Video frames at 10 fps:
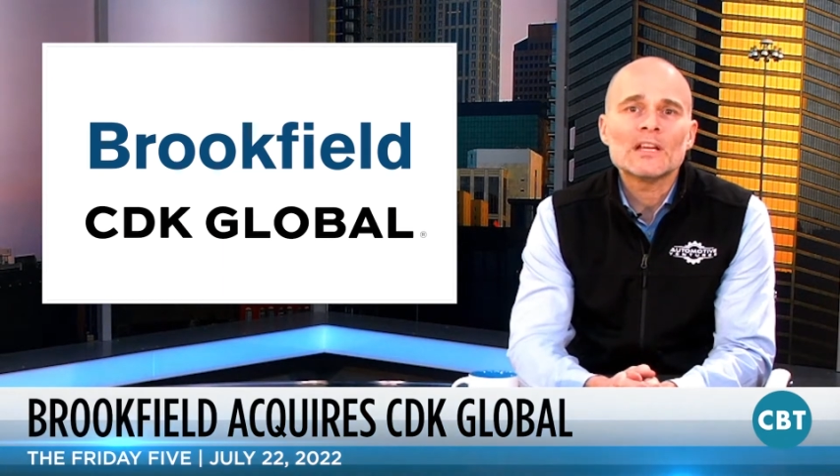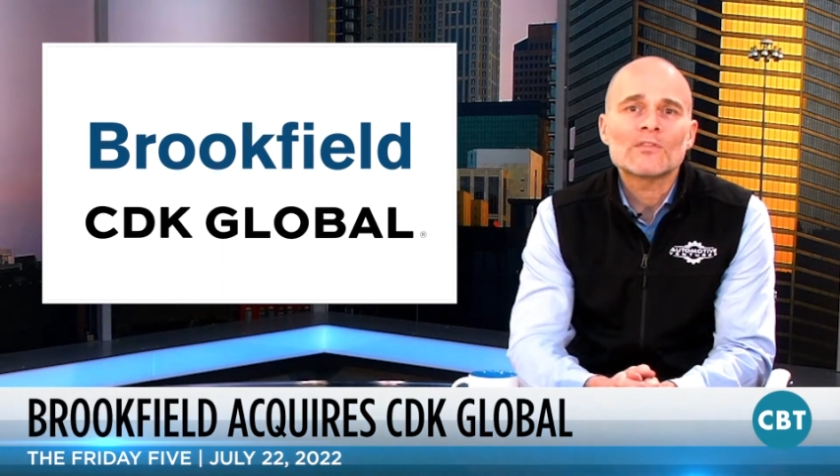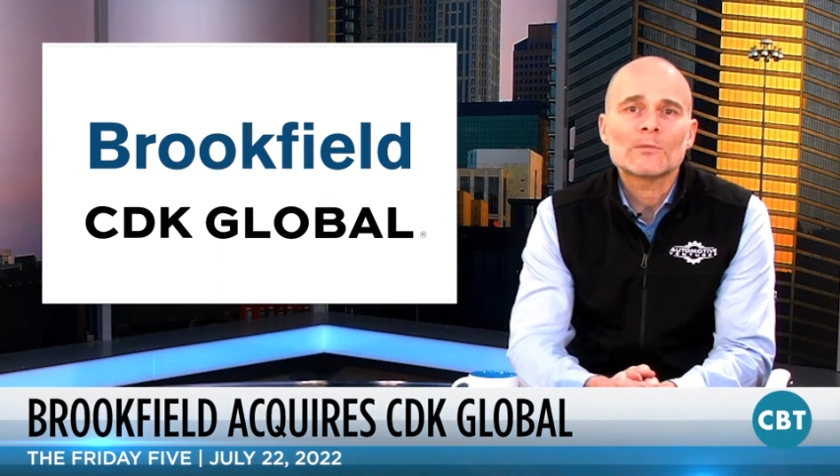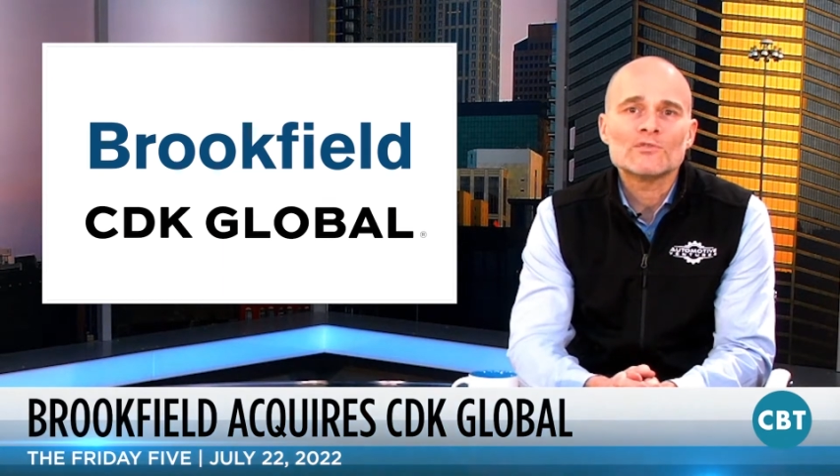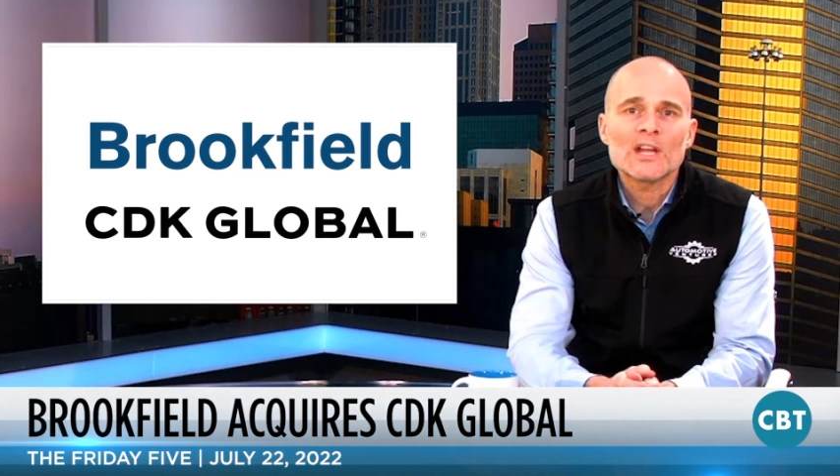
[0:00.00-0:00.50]

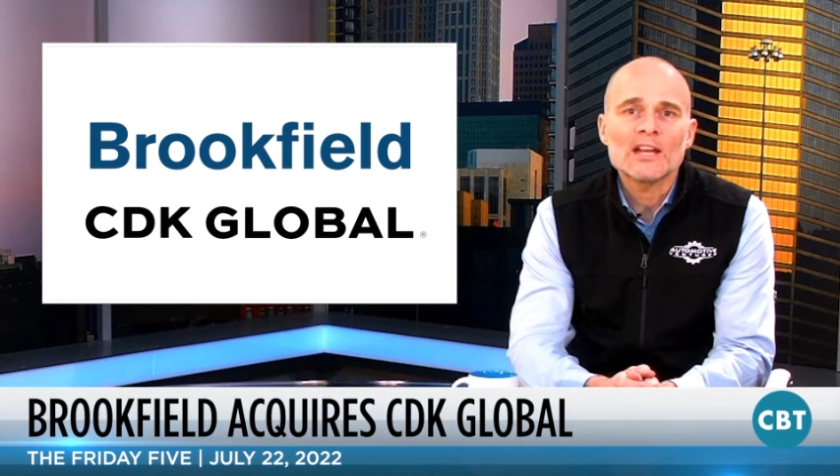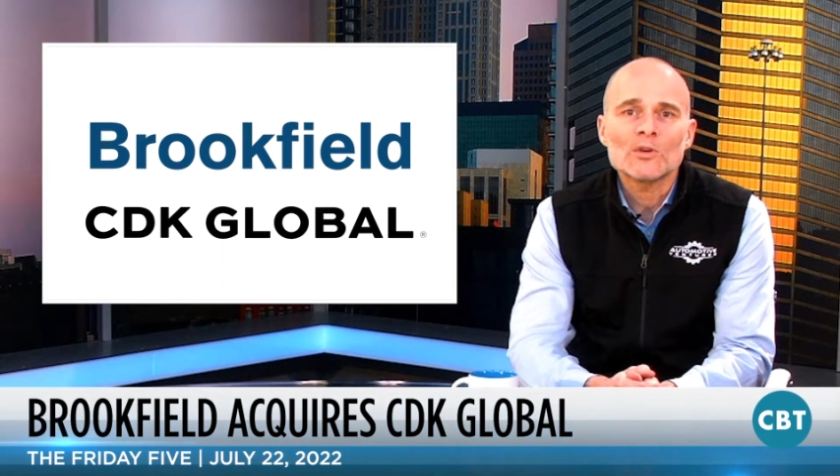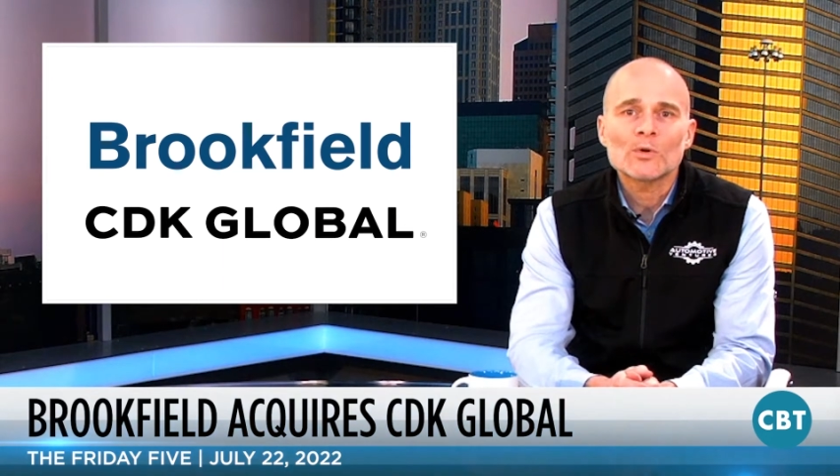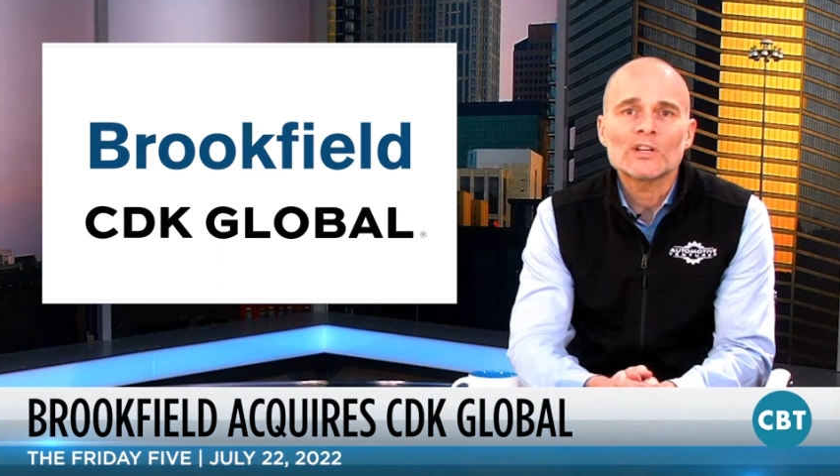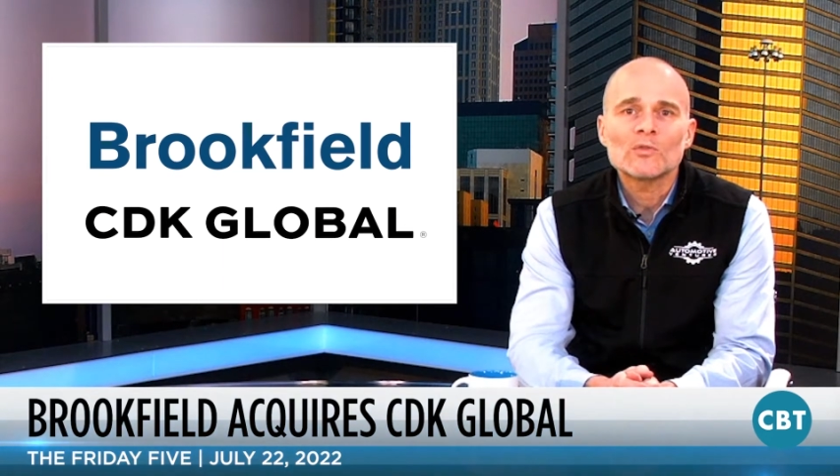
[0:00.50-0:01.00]
from
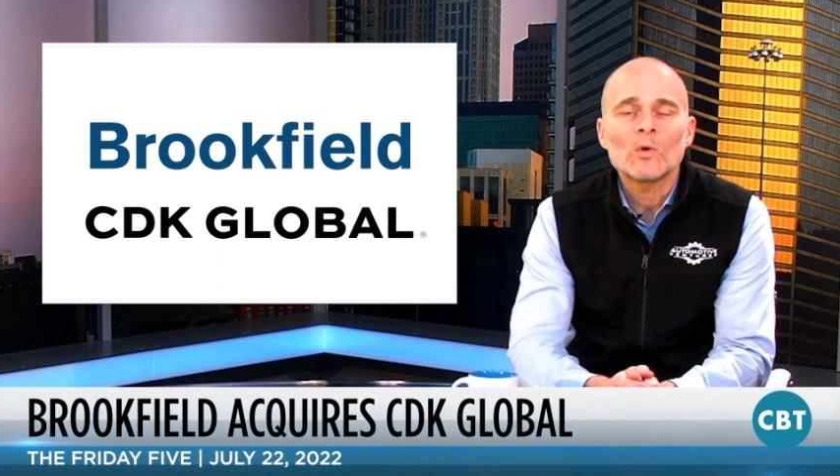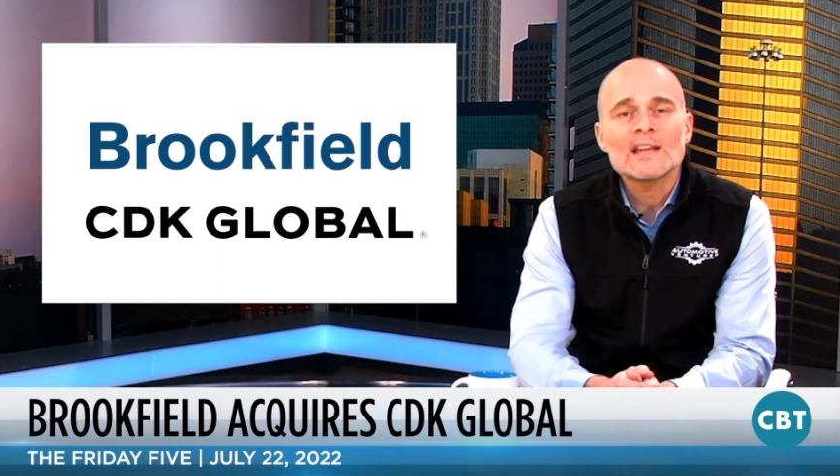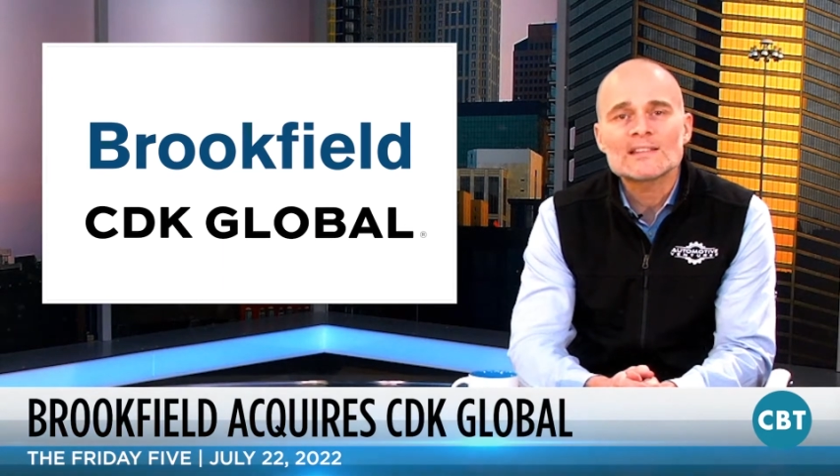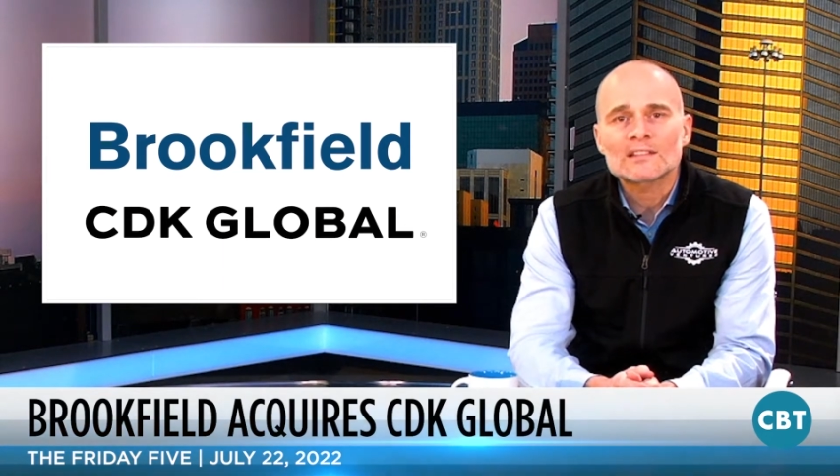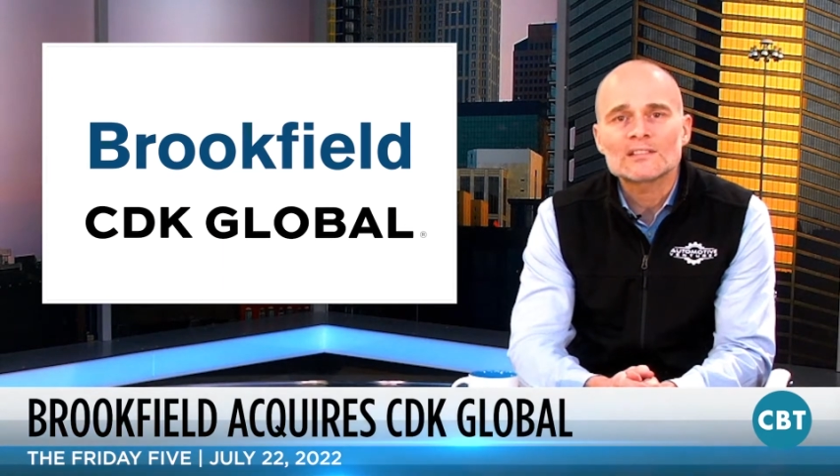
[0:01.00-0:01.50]
January
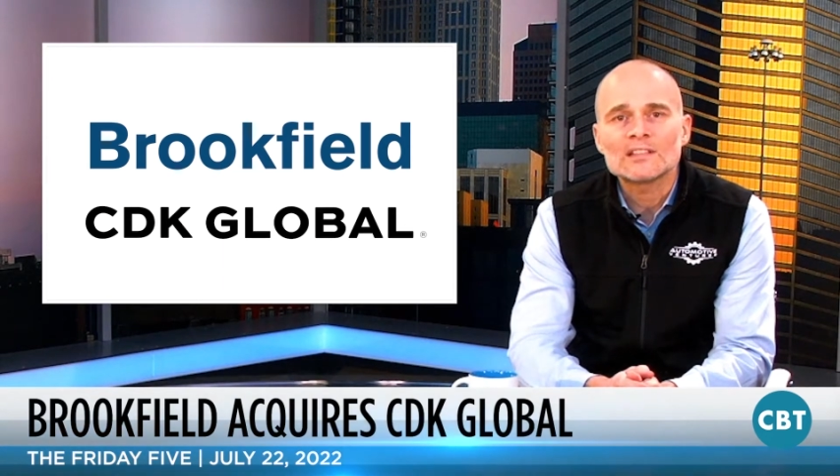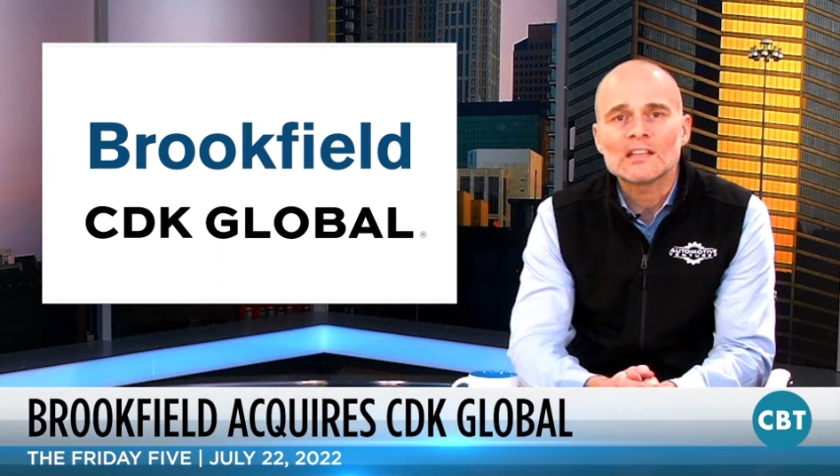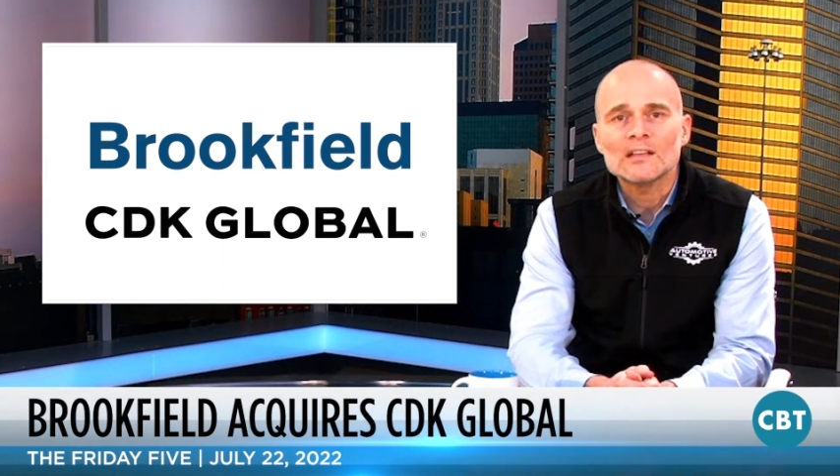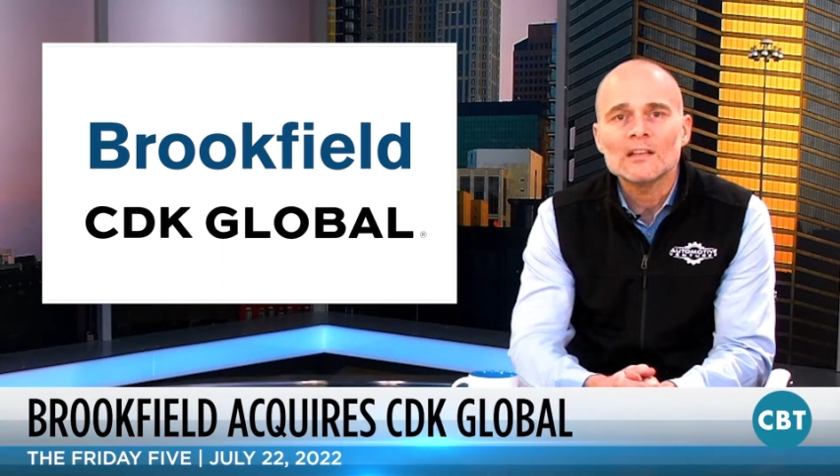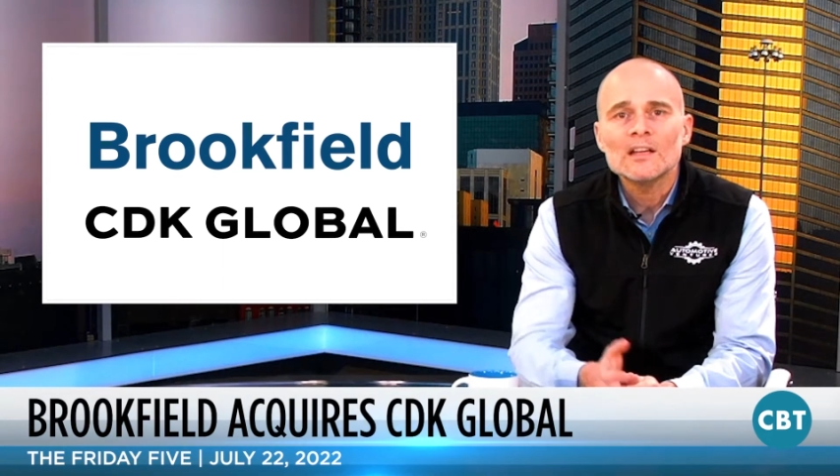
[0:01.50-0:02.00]

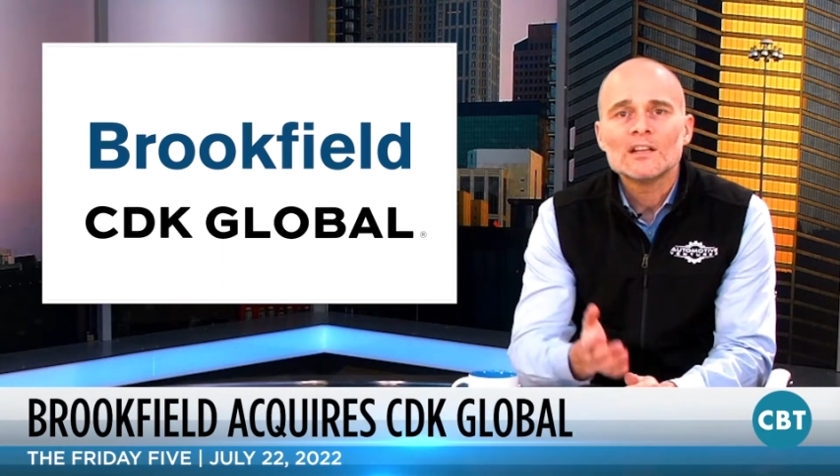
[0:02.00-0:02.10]
2016